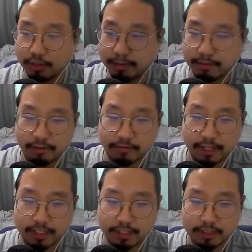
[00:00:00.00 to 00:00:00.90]
up of her
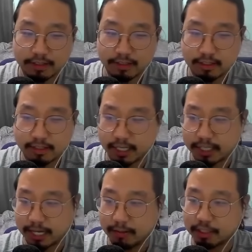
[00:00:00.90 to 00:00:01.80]
face. Yeah, the
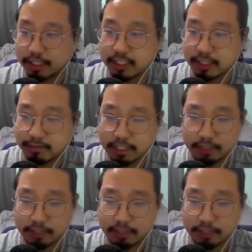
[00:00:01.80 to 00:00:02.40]
camera sensitivity is a little bit